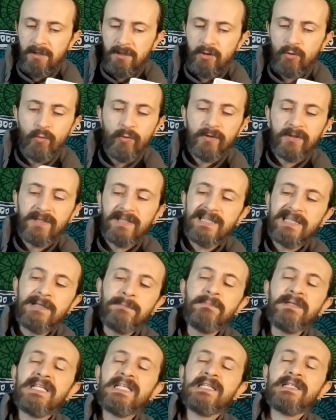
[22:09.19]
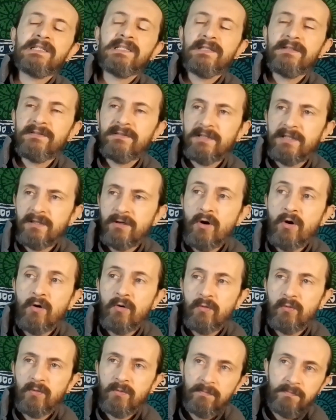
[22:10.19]
You would immediately think,
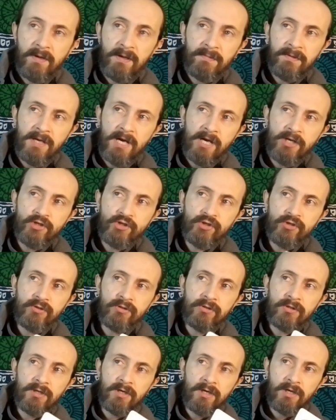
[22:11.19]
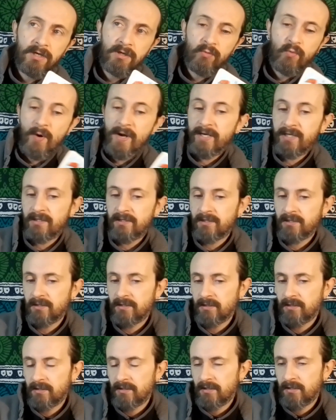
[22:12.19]
oh, maybe I should uh, wait.